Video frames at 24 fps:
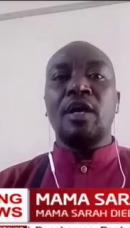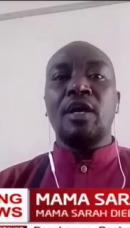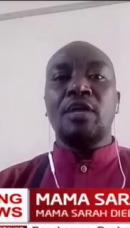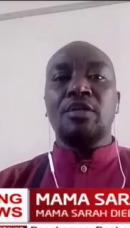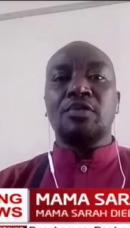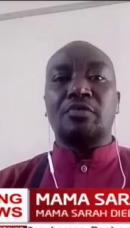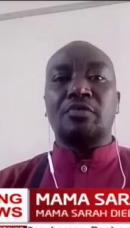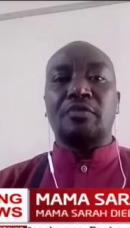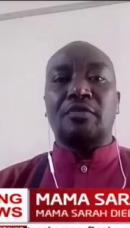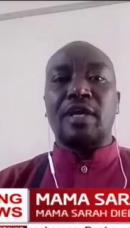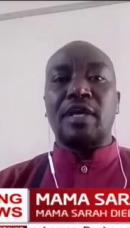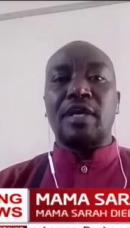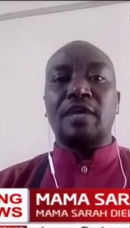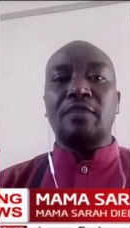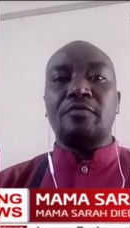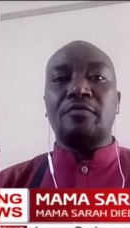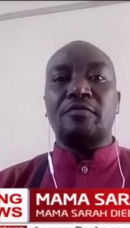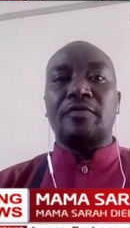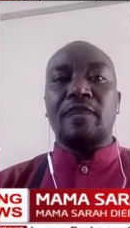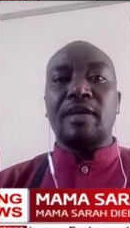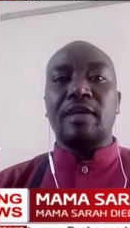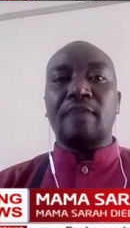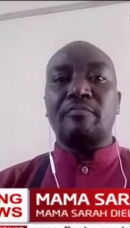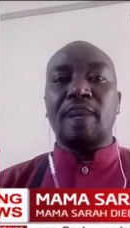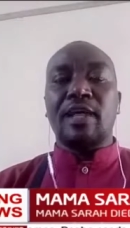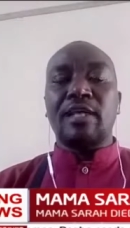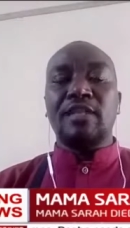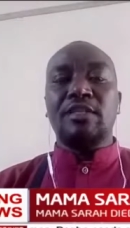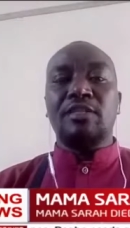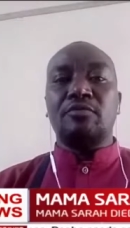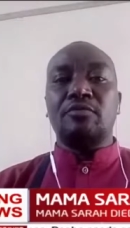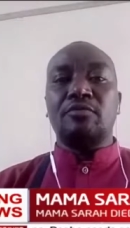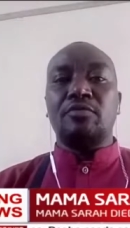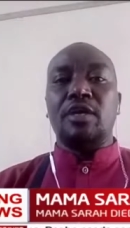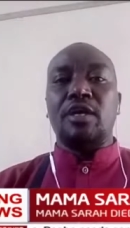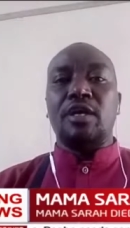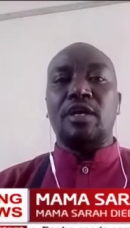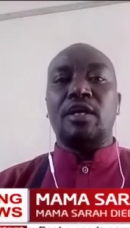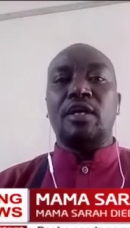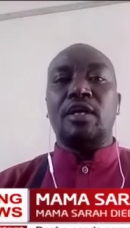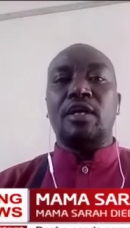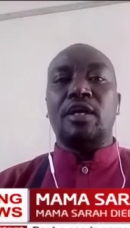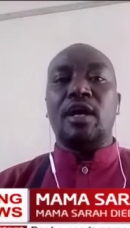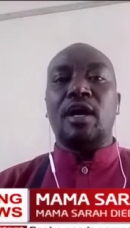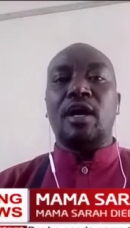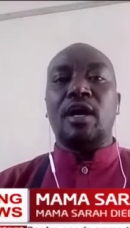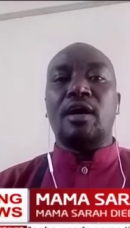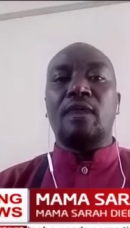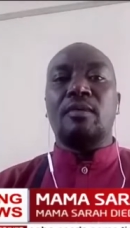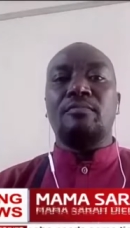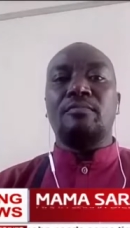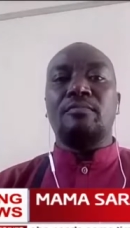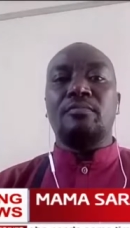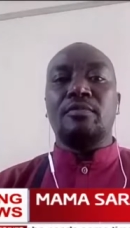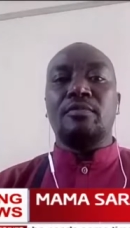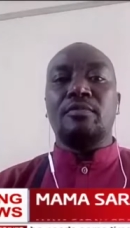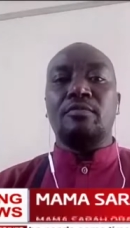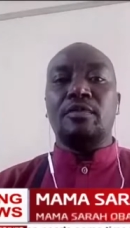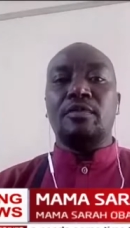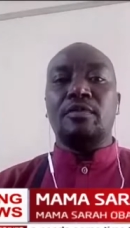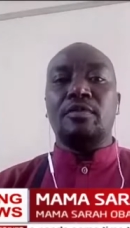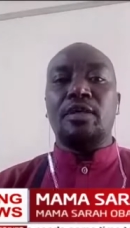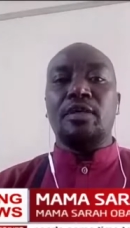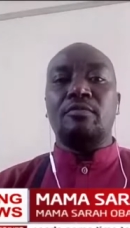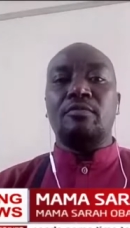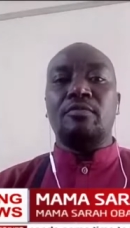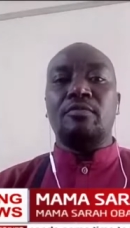So thank you very much. We, um, we,